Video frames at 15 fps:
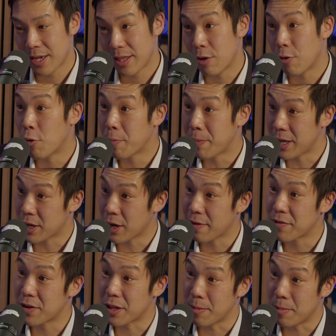They're all being
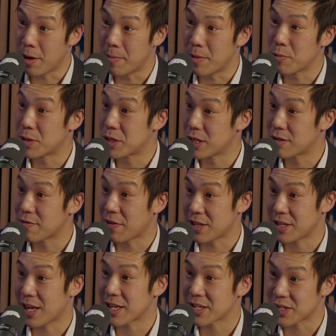covered at the moment, which is
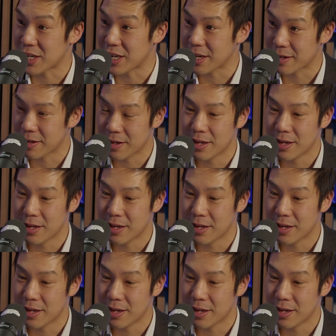fantastic.